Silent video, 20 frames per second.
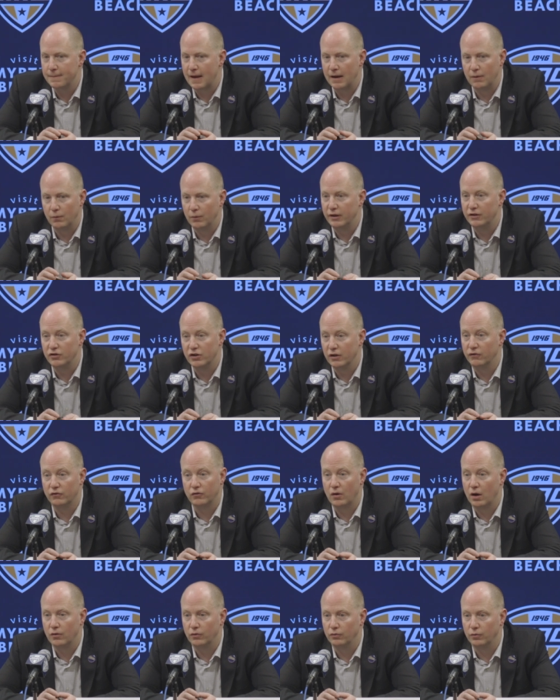And we just
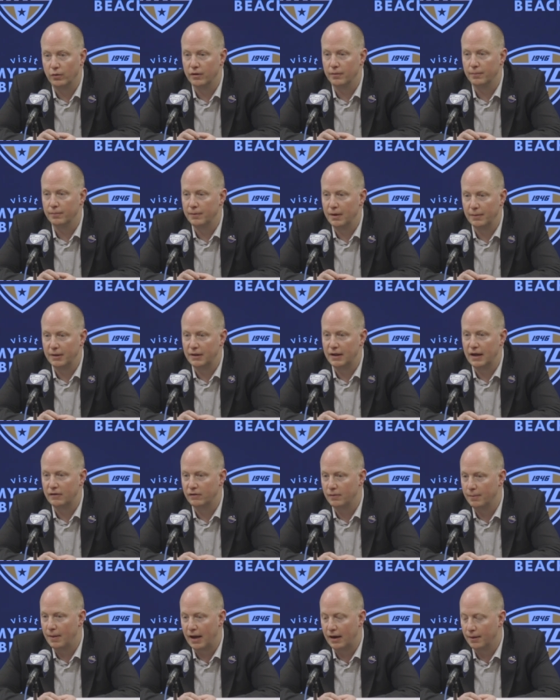struggled with them. I mean,
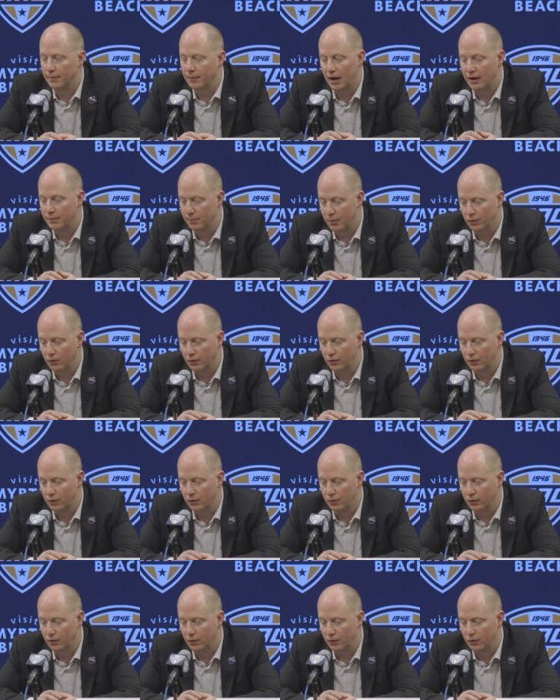that's the bottom line.